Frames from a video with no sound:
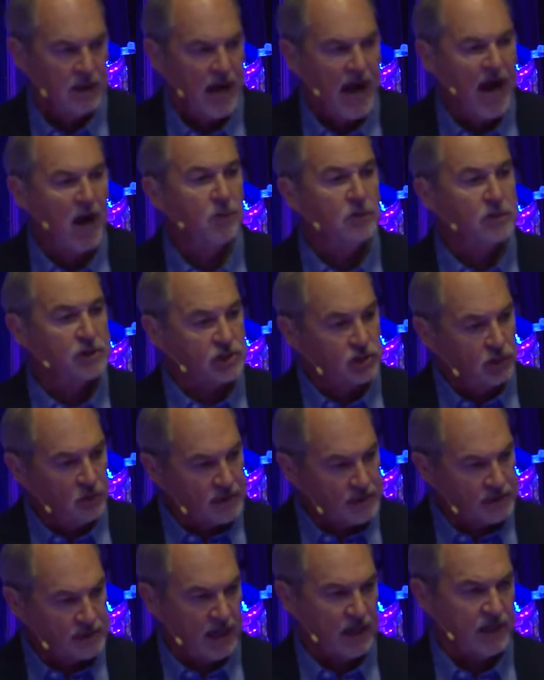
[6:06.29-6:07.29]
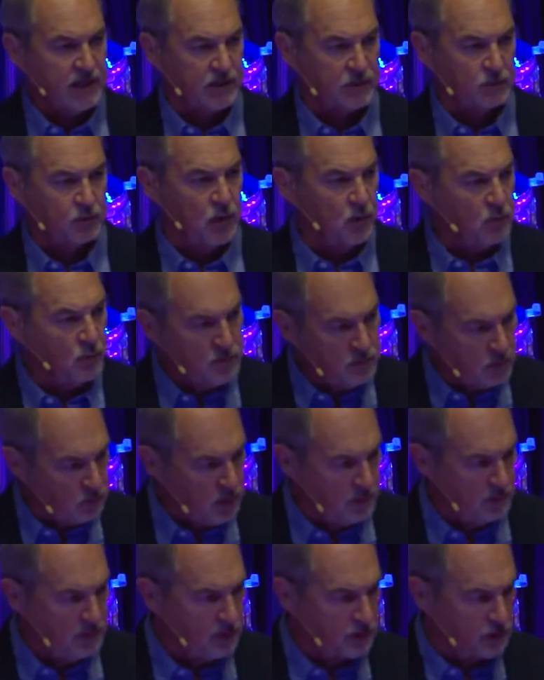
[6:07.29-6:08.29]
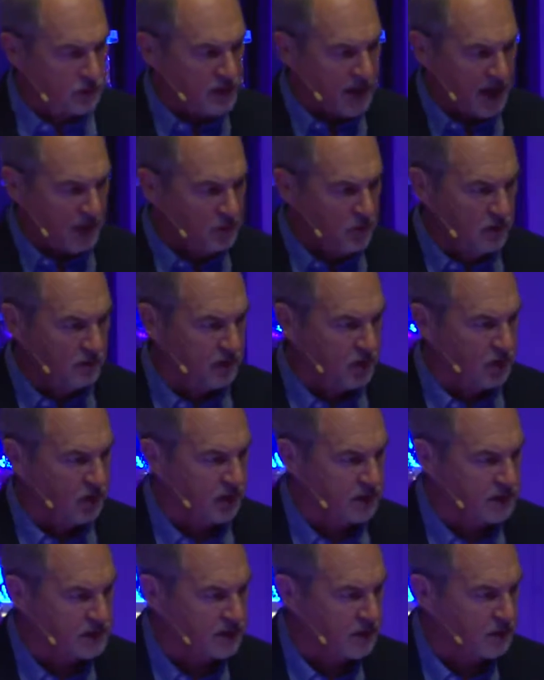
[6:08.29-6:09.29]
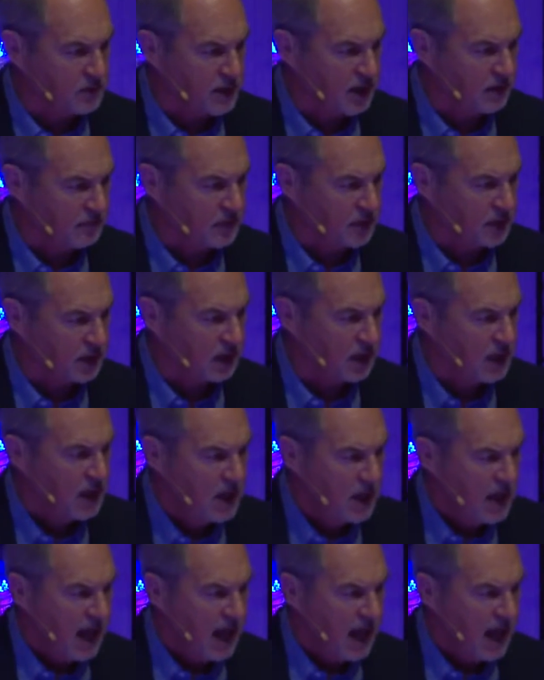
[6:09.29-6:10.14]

I was so excited when we, we went through that move of God in South Africa.